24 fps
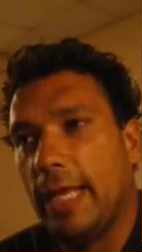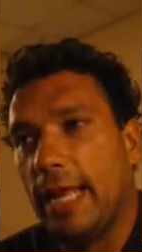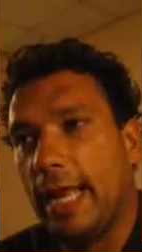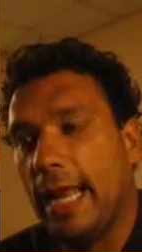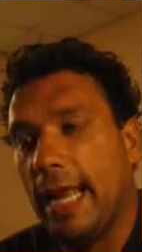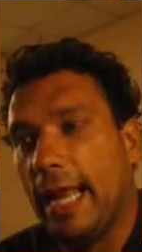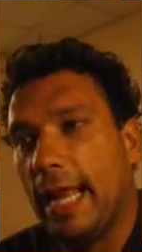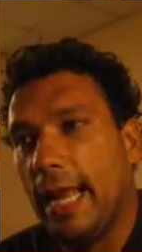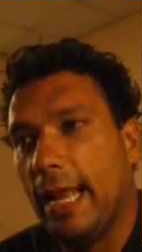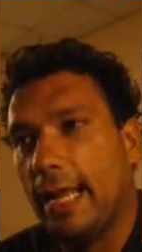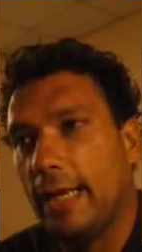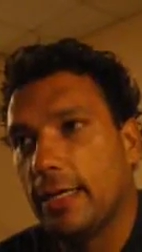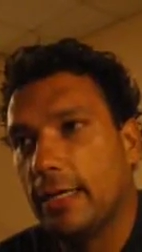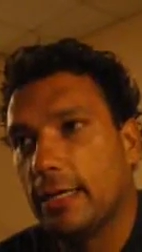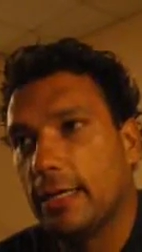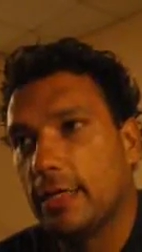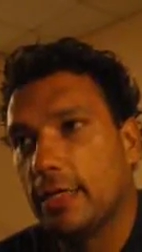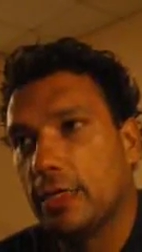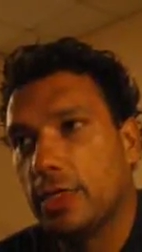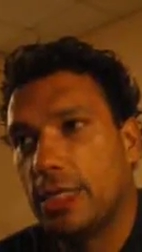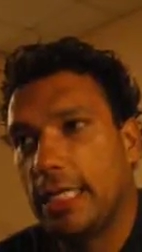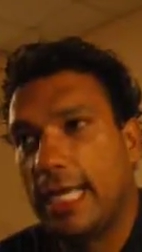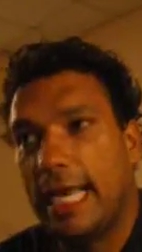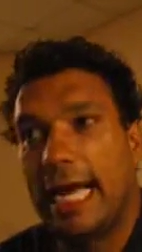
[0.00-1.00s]
and
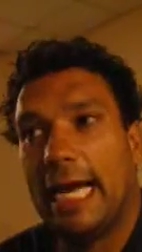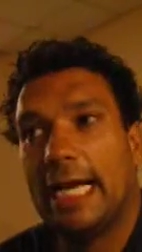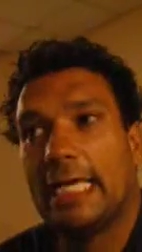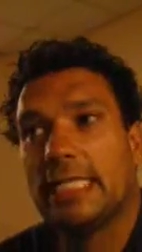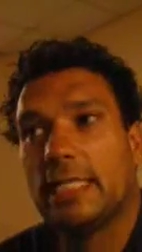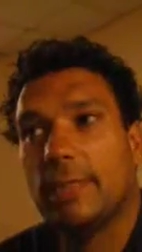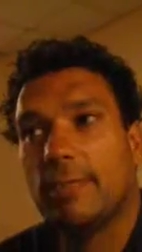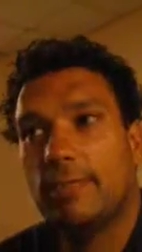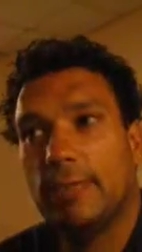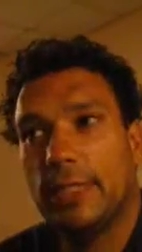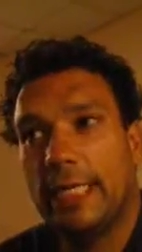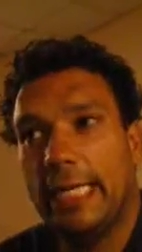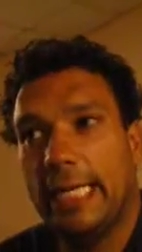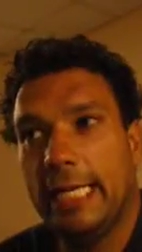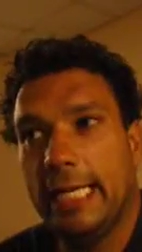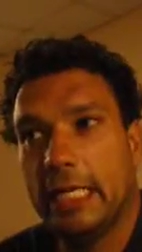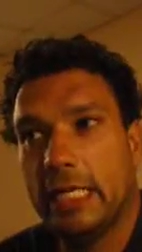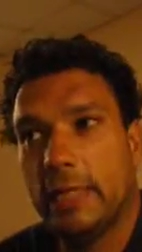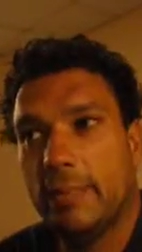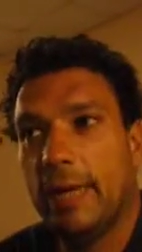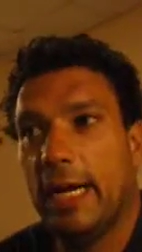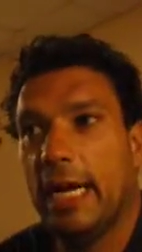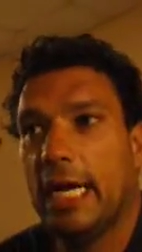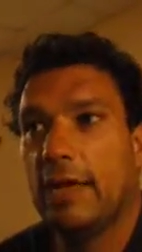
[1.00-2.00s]
she has it bleeding in
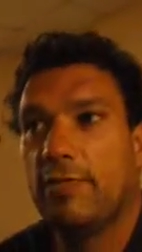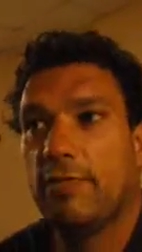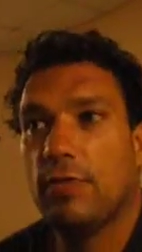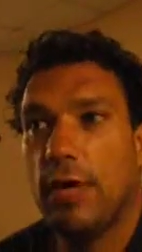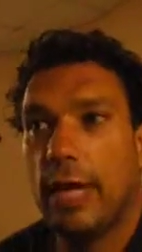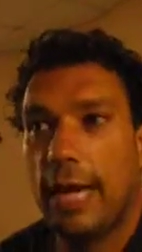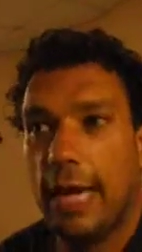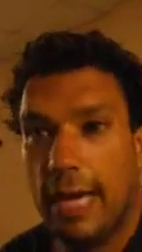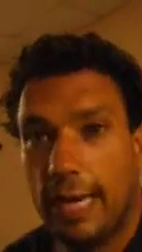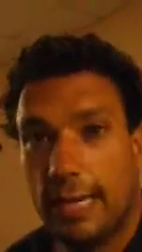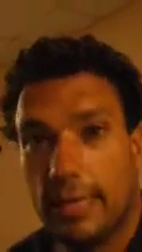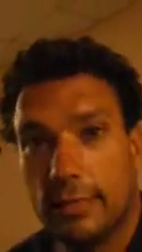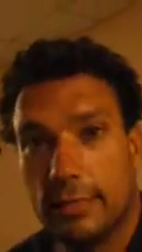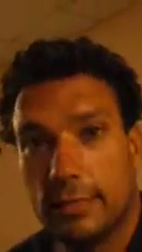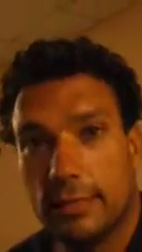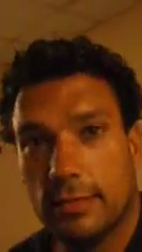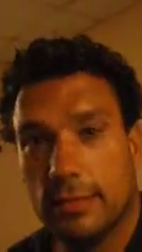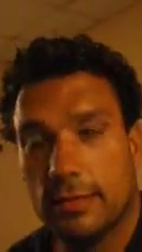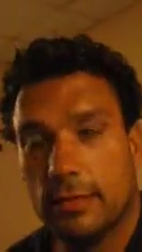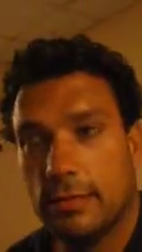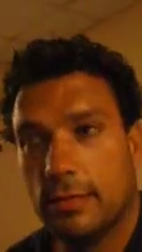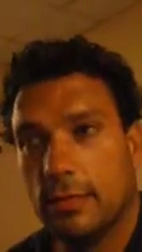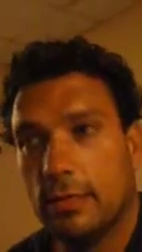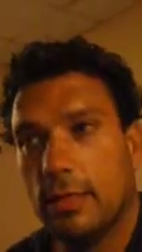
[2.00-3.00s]
the back of her hands,
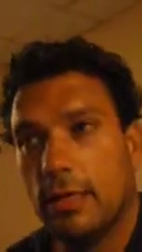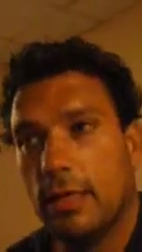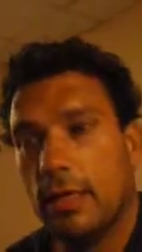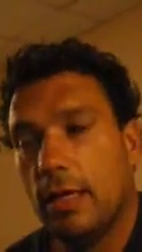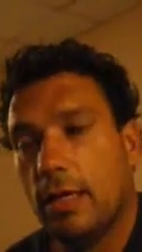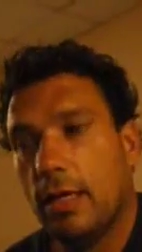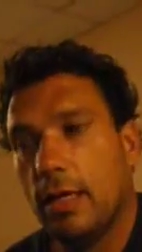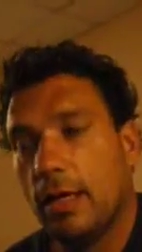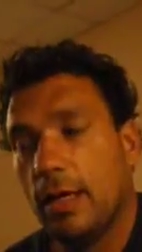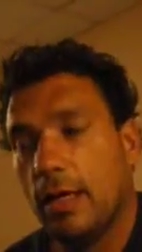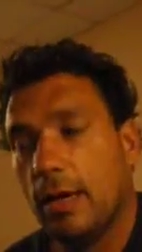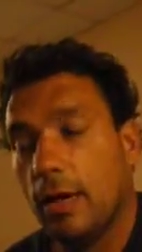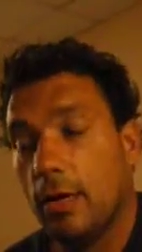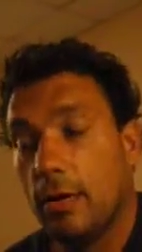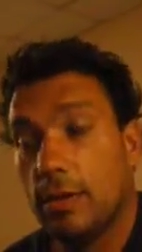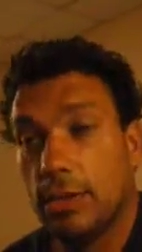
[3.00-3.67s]
or